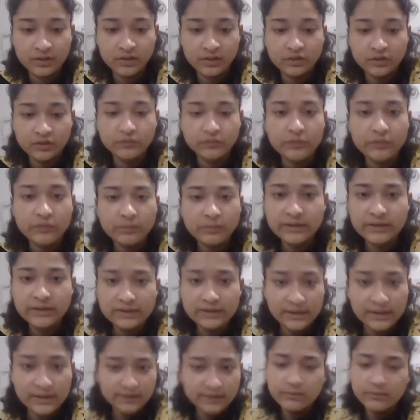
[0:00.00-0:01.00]
So we'll be
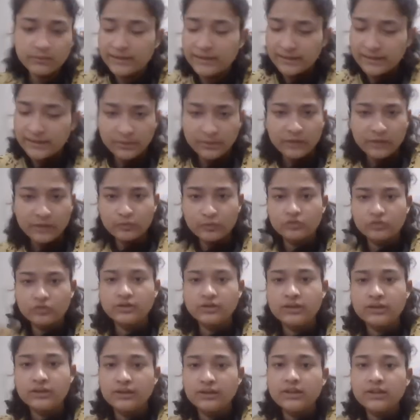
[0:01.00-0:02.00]
discussing multiple
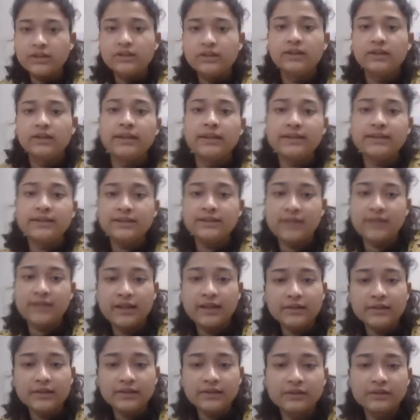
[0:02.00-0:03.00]
approaches here. Let's
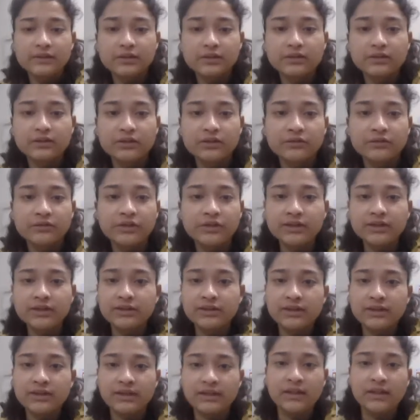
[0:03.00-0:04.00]
start. So
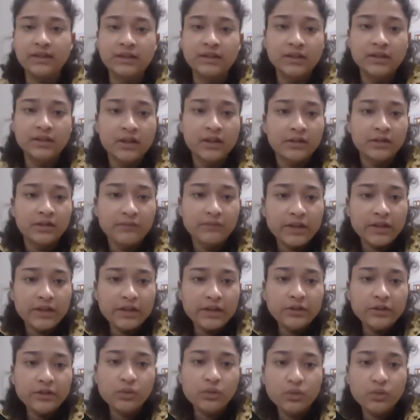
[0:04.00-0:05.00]
first see, we
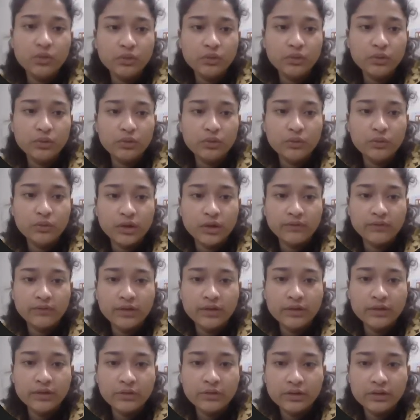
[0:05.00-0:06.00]
need to do what? We
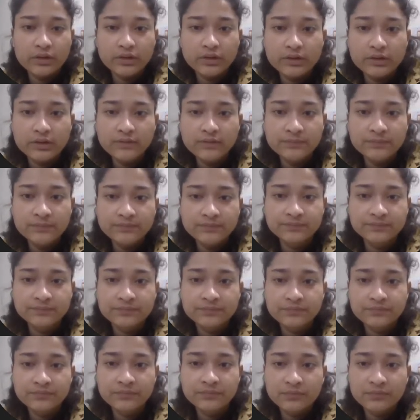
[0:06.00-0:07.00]
need to return
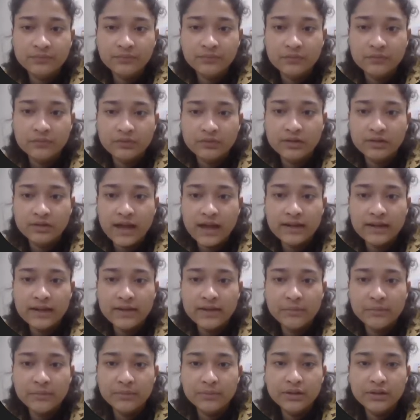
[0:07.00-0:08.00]
that
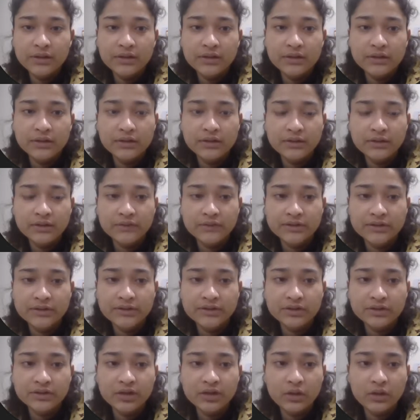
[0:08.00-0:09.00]
number which
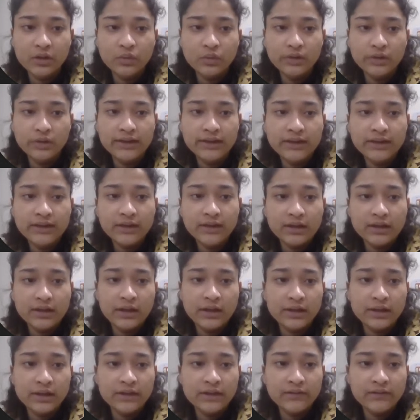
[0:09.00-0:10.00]
is only
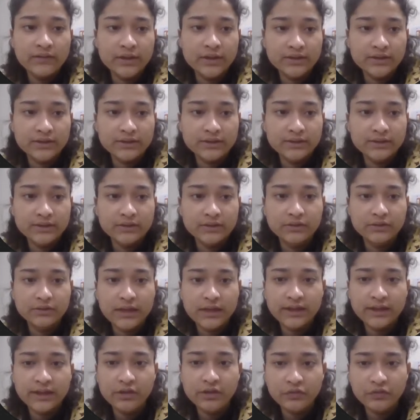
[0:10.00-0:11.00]
occurring once,
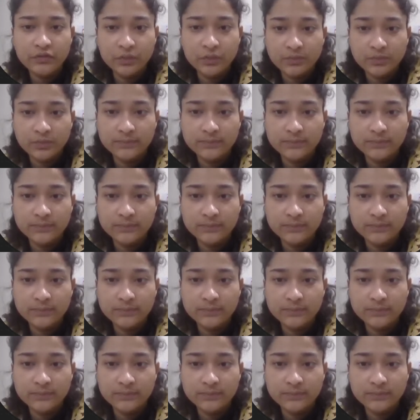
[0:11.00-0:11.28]
that is 4.